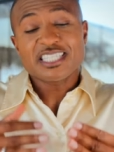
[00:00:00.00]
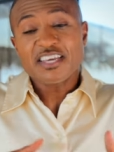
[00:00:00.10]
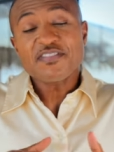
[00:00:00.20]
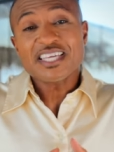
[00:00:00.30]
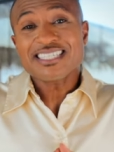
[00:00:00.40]
is
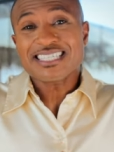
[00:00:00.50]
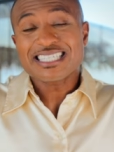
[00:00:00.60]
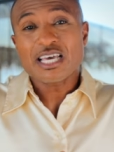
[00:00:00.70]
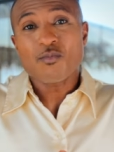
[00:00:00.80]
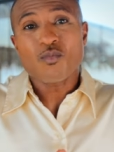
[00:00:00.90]
if this is
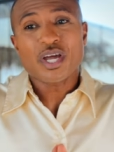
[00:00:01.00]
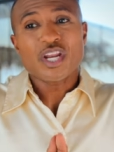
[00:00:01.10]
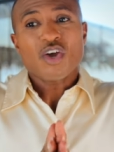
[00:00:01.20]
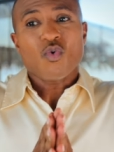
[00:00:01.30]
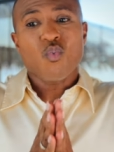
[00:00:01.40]

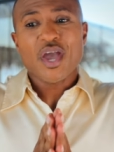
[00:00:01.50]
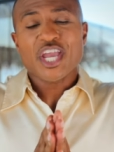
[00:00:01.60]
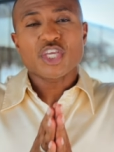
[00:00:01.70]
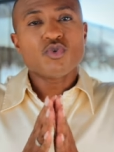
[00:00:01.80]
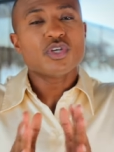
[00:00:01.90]
someone
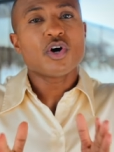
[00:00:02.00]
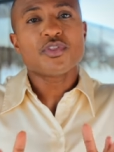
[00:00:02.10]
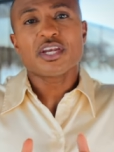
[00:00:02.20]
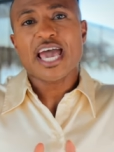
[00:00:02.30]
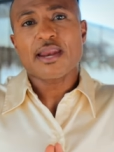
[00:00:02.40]
where you know
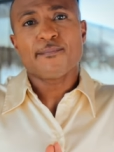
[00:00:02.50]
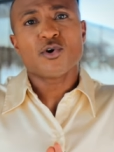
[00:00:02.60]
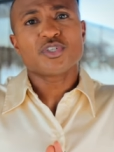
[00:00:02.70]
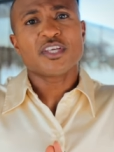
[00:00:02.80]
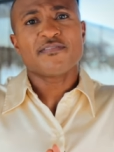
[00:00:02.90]
they're not
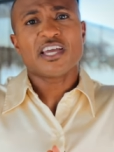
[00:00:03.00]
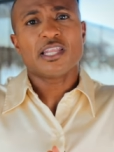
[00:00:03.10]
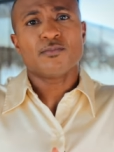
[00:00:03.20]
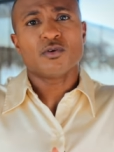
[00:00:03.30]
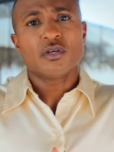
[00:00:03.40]
emotionally
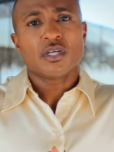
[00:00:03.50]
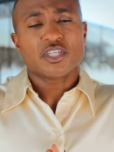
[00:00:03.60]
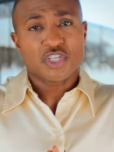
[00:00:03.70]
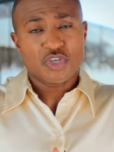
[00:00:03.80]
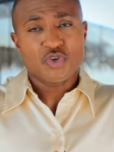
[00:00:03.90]
available
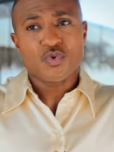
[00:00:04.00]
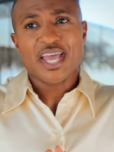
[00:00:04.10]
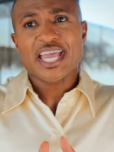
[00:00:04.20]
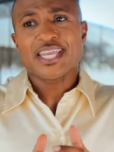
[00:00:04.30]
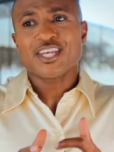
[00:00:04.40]
to you
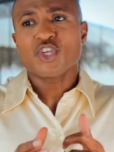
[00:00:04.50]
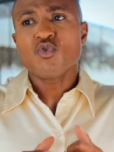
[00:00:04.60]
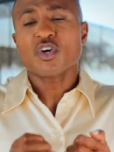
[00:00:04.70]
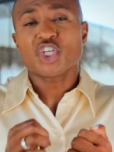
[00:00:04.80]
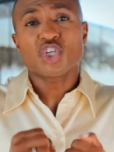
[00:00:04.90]
and you are